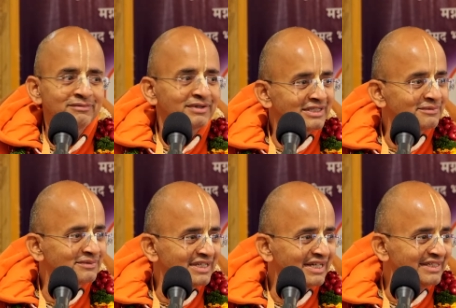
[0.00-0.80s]
book
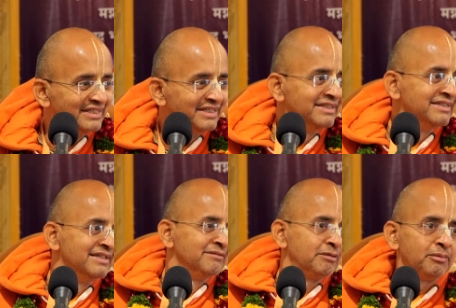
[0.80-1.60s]
distribution.
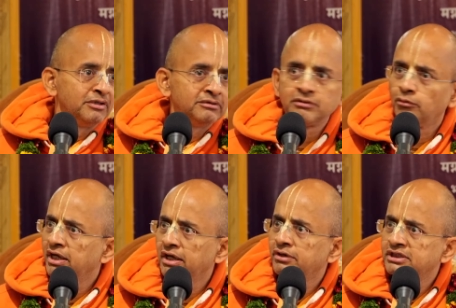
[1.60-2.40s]
Prabhupada just say,
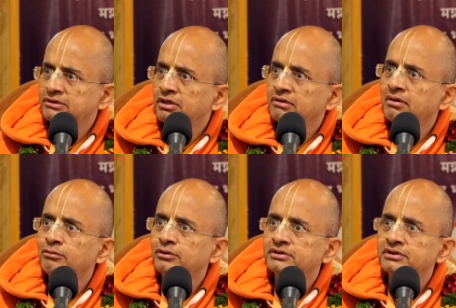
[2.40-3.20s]
why are you distributing my
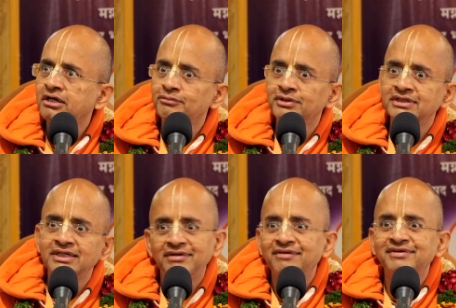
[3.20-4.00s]
books instead of preaching?
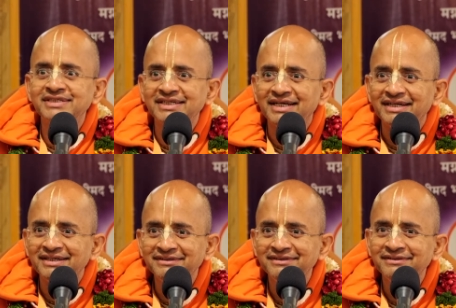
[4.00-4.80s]
You will never say that.
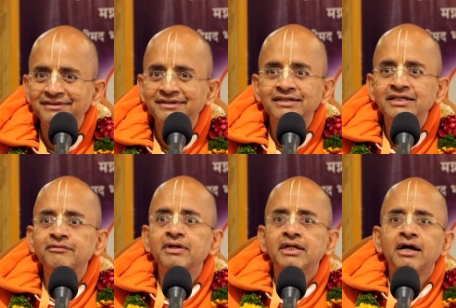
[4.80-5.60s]

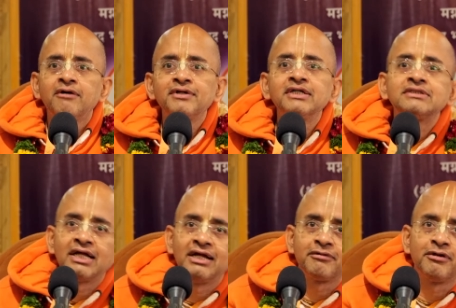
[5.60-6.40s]
If any of us
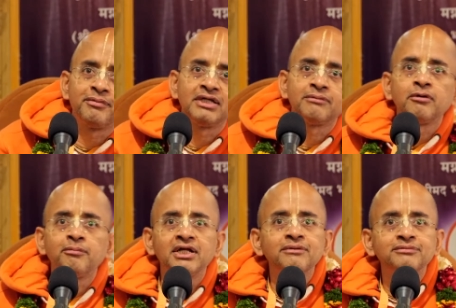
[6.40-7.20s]
tell Prabhupada that,
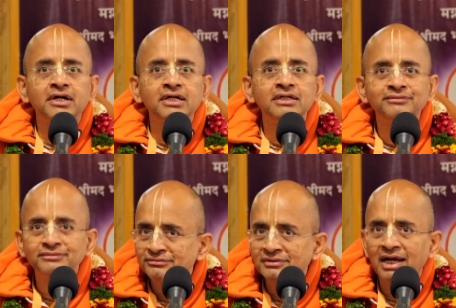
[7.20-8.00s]
Prabhupada, I am sorry,
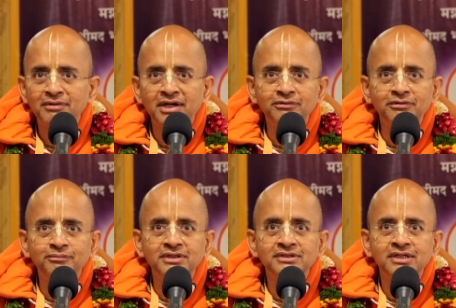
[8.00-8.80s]
I am not a good
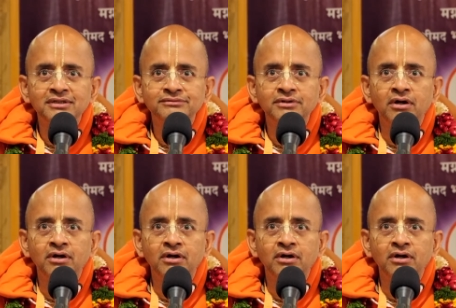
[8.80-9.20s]
preacher.